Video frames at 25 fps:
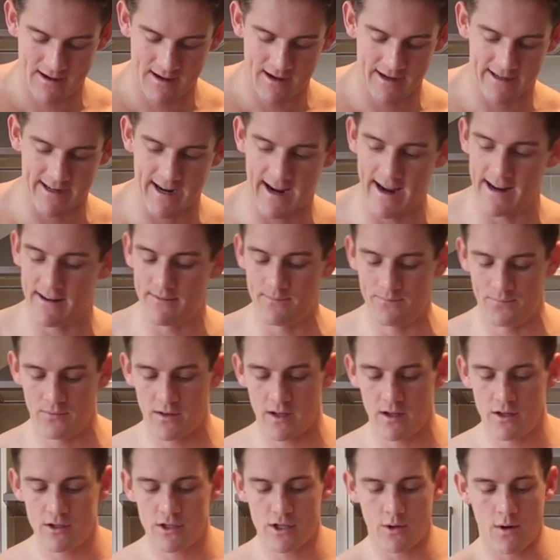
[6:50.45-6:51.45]
Okay.
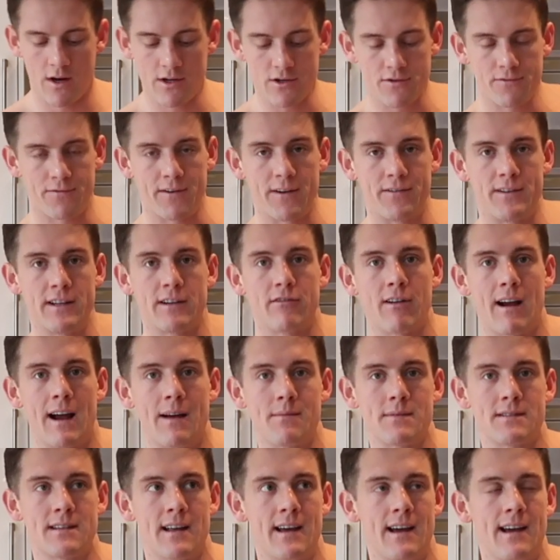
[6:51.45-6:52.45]
250
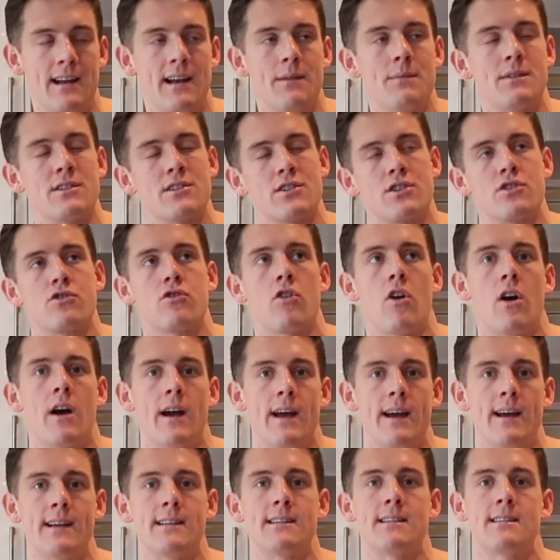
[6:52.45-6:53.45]
grams there. Let me just
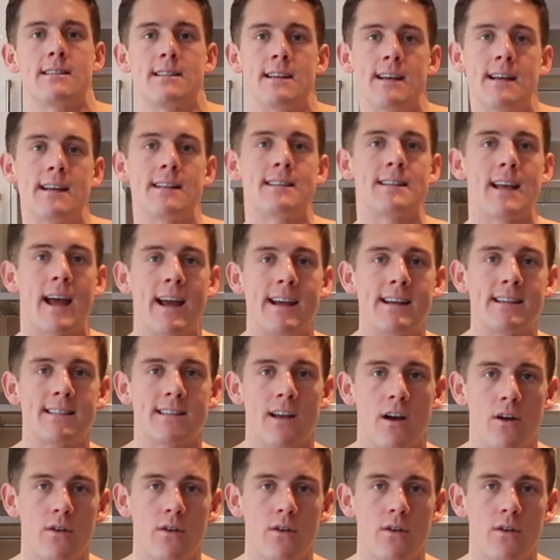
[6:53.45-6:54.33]
try it to see it tastes